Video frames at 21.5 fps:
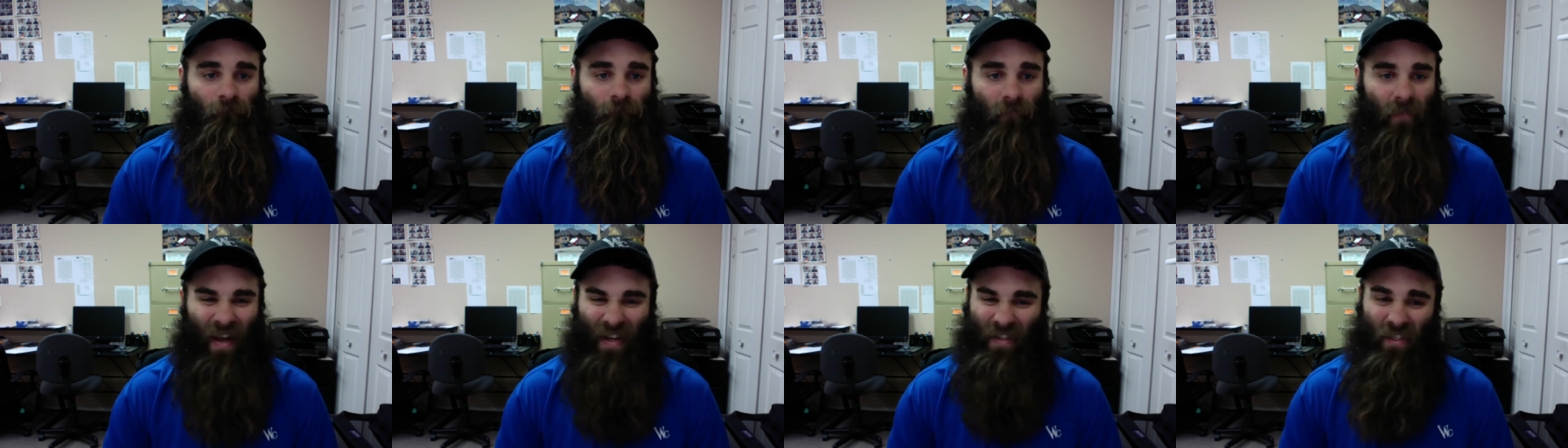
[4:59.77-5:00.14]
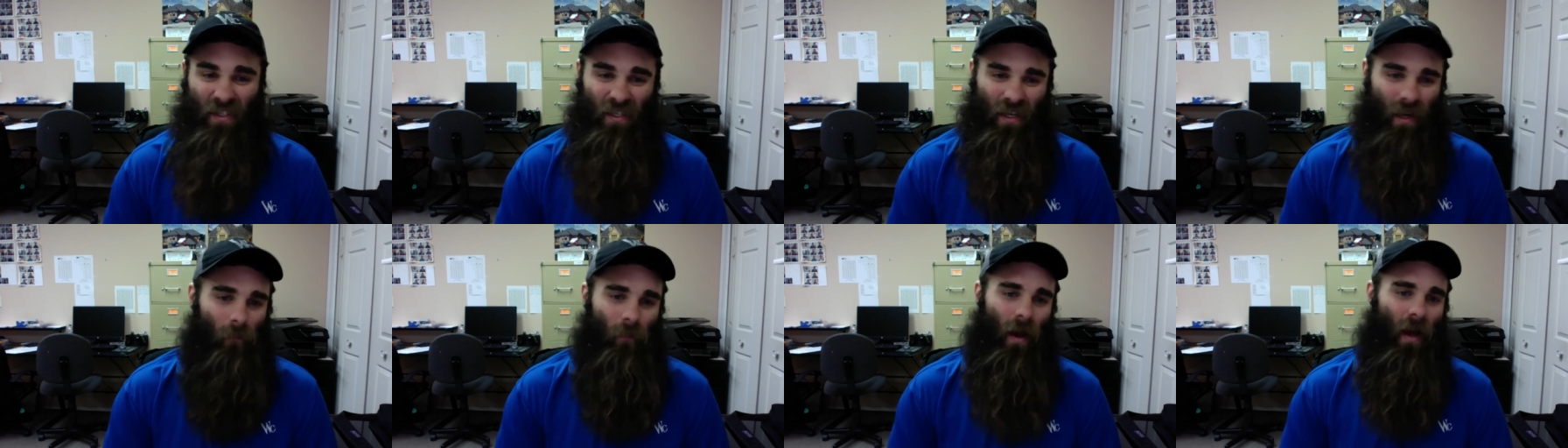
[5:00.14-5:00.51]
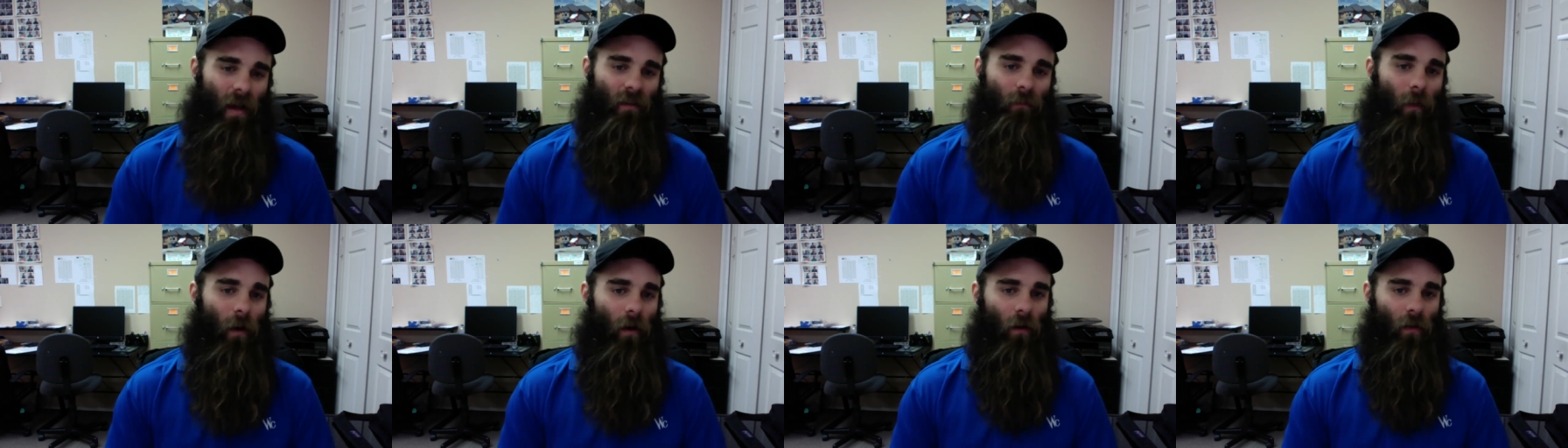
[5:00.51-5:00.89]
Not to say
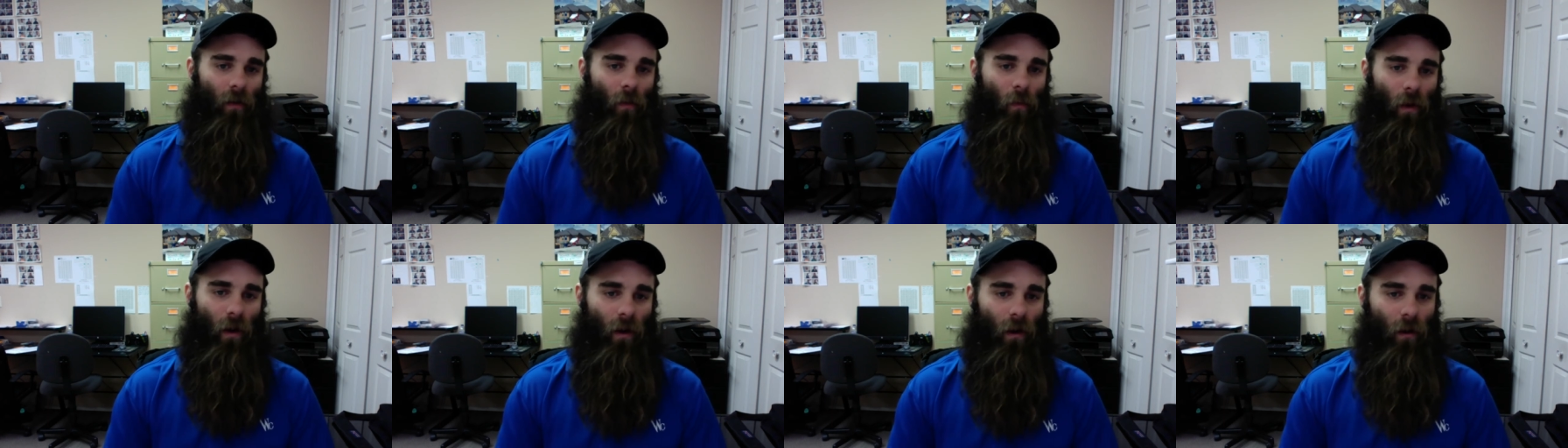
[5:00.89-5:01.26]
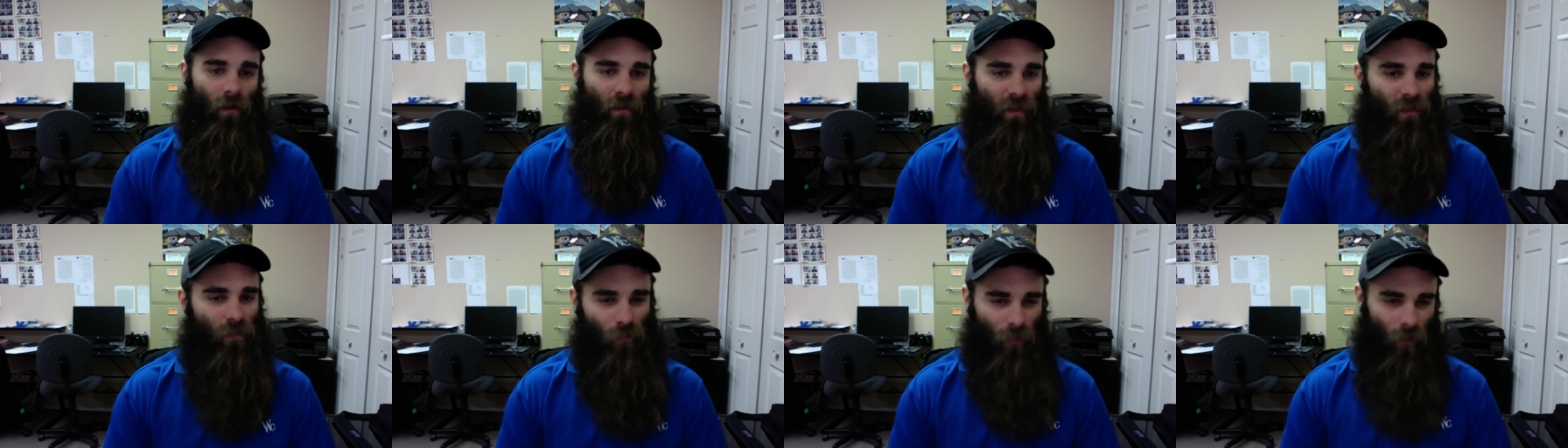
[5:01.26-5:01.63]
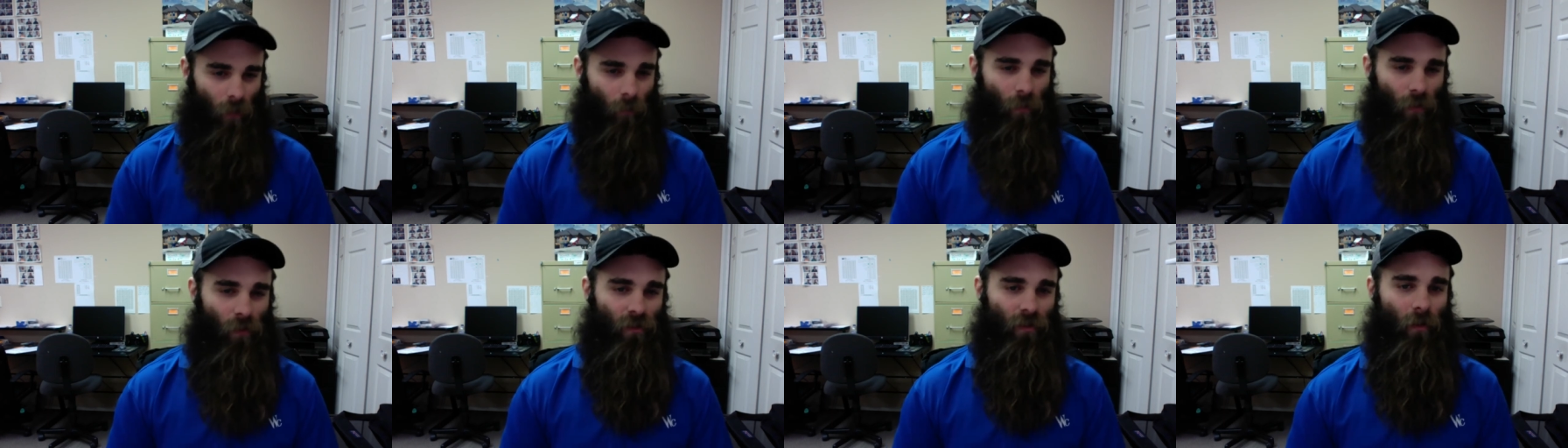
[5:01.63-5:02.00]
Mac's better than Windows. It's really
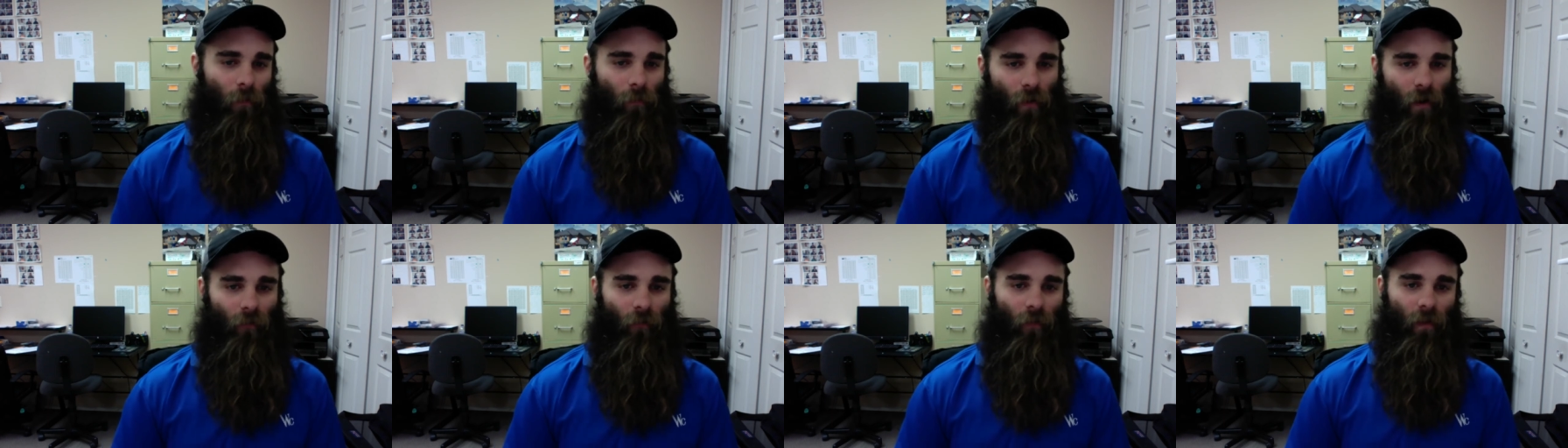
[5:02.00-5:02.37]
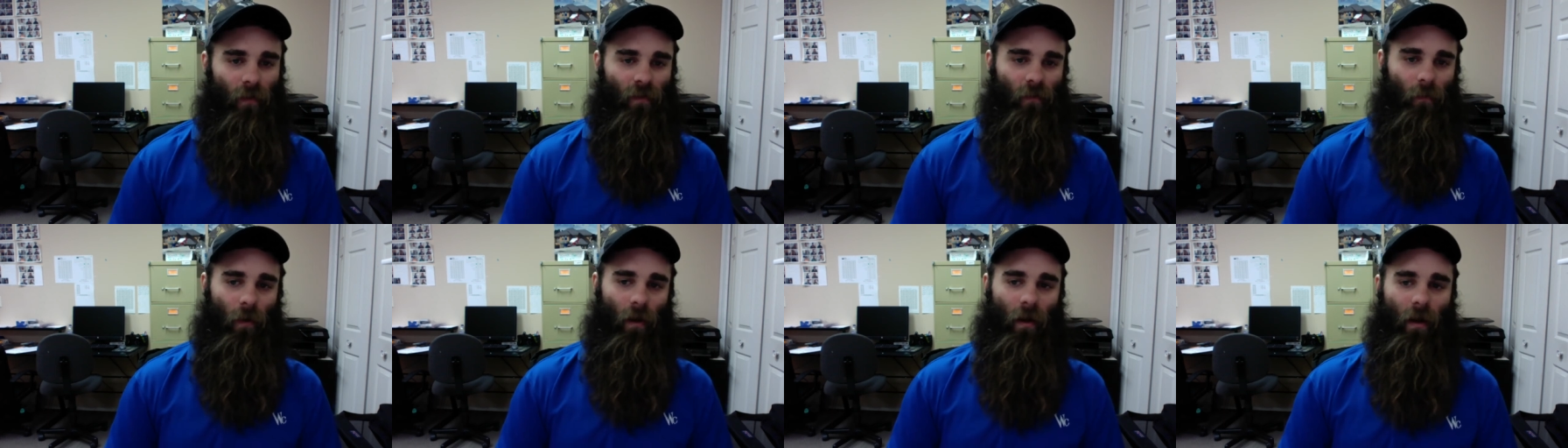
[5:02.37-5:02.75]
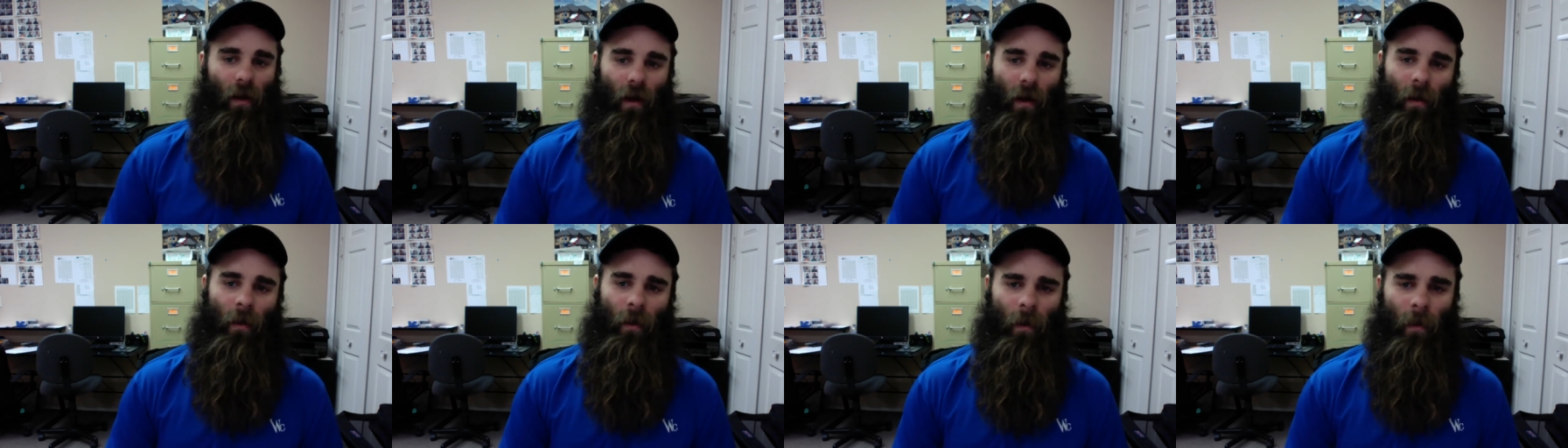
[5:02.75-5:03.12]
personal preference.
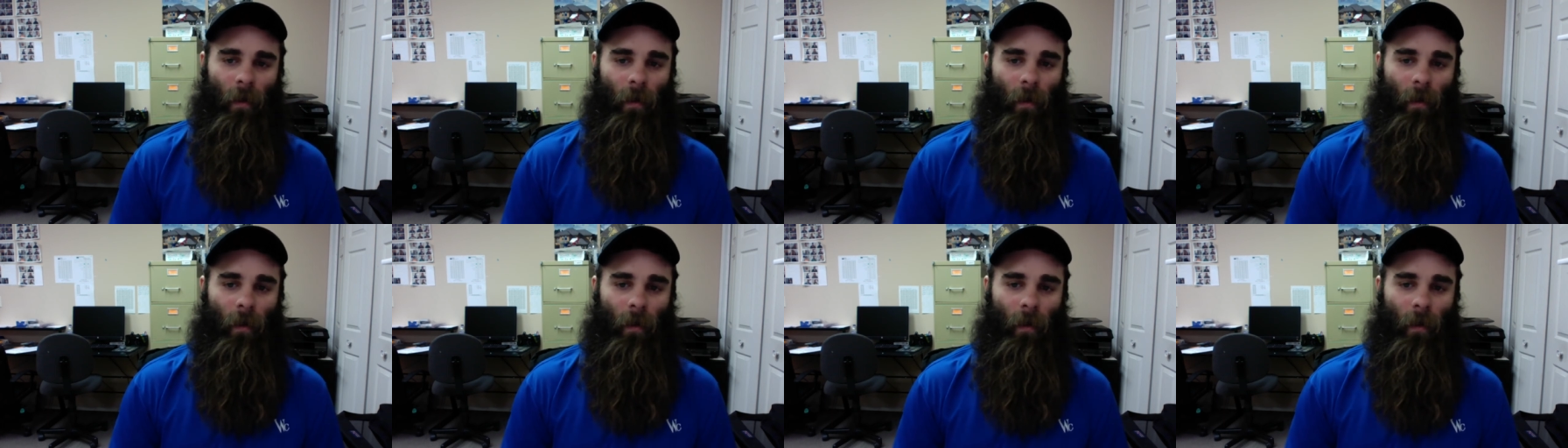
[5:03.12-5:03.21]
But